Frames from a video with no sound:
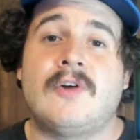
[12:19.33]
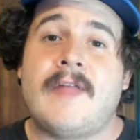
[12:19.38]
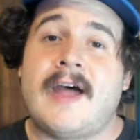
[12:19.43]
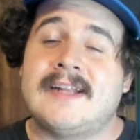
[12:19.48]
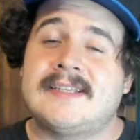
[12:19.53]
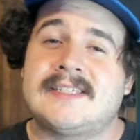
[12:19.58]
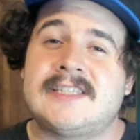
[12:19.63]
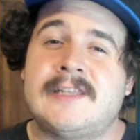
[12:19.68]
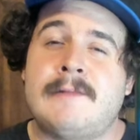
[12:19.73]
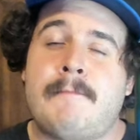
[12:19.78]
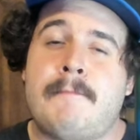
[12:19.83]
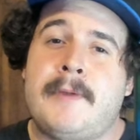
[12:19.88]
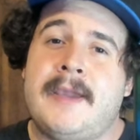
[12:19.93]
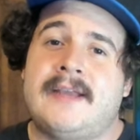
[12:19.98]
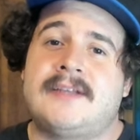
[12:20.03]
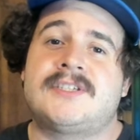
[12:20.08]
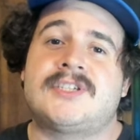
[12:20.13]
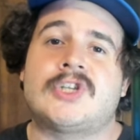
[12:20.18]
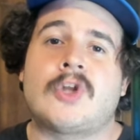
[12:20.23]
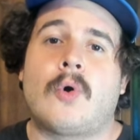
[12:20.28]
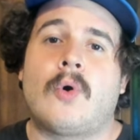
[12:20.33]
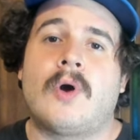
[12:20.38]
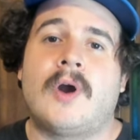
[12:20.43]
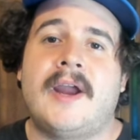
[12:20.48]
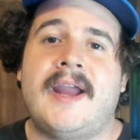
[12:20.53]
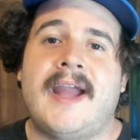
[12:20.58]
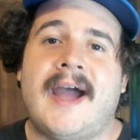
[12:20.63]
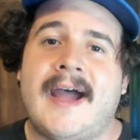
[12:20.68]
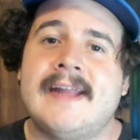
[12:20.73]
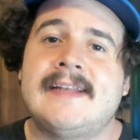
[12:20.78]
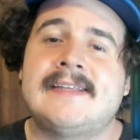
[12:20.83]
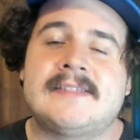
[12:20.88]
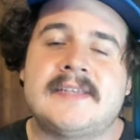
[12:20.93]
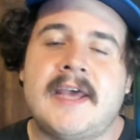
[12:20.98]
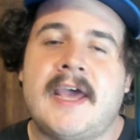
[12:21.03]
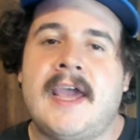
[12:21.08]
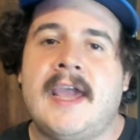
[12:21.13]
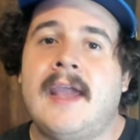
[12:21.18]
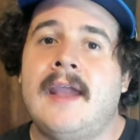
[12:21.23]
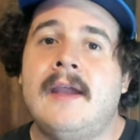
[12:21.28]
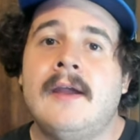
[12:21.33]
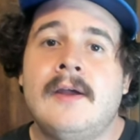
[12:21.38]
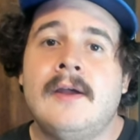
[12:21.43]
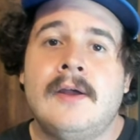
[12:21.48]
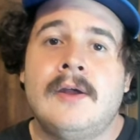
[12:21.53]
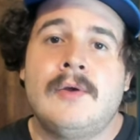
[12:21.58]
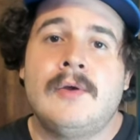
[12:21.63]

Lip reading: That's the big story, I'd say,